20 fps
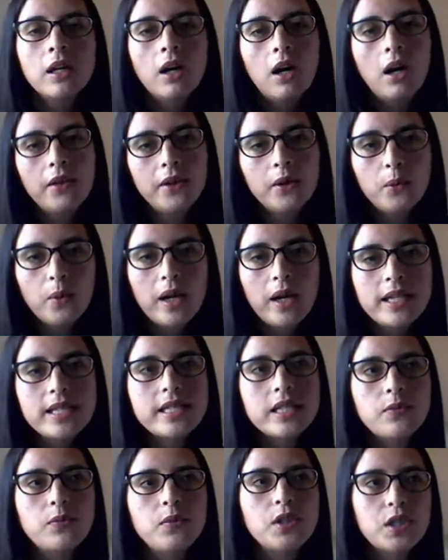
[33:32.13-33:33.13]

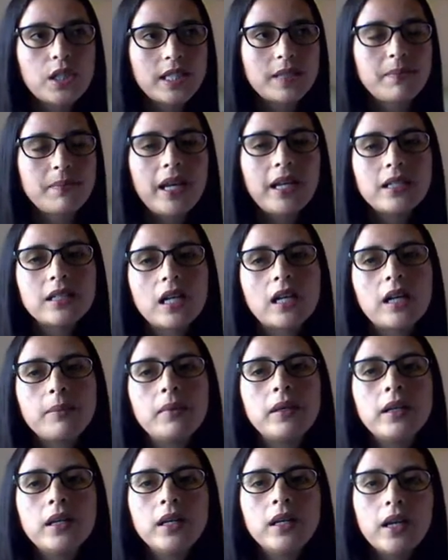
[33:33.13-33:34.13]
Otherwise, if we just make
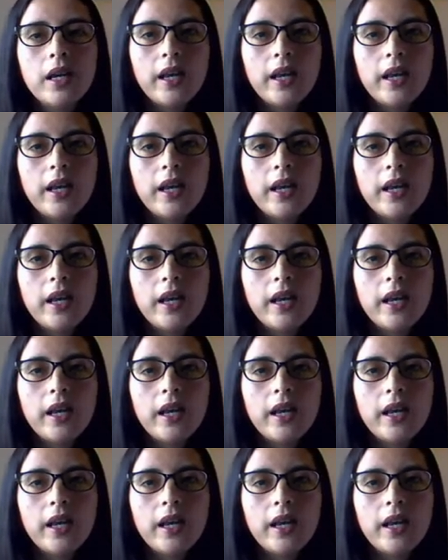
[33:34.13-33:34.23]
them